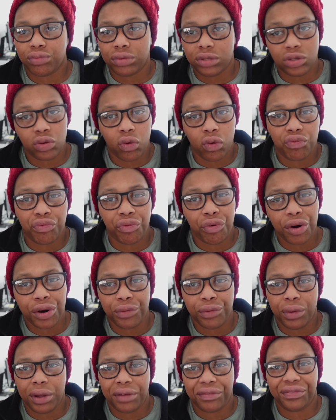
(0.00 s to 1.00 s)
sort of run
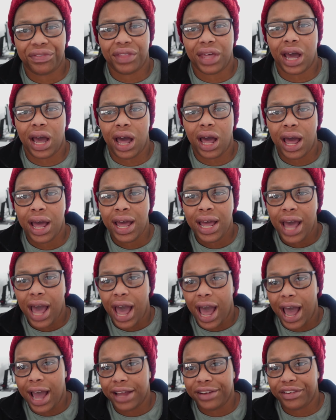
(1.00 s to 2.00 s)
with that.
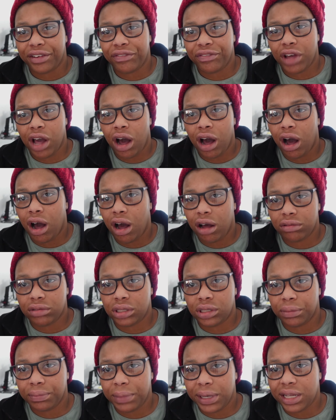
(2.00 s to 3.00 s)
And I've got
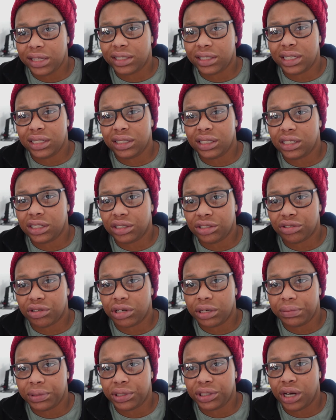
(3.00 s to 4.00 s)
some links in the
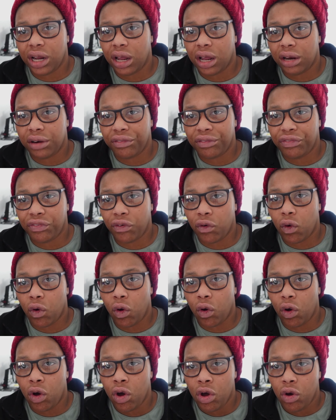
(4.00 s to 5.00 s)
description
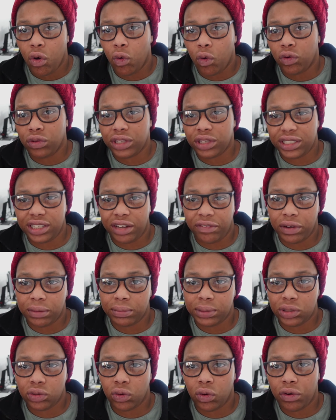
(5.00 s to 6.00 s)
for all the DevOps
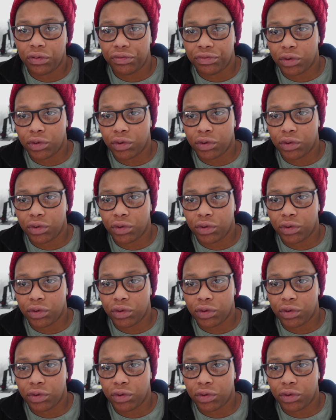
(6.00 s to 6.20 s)
sort of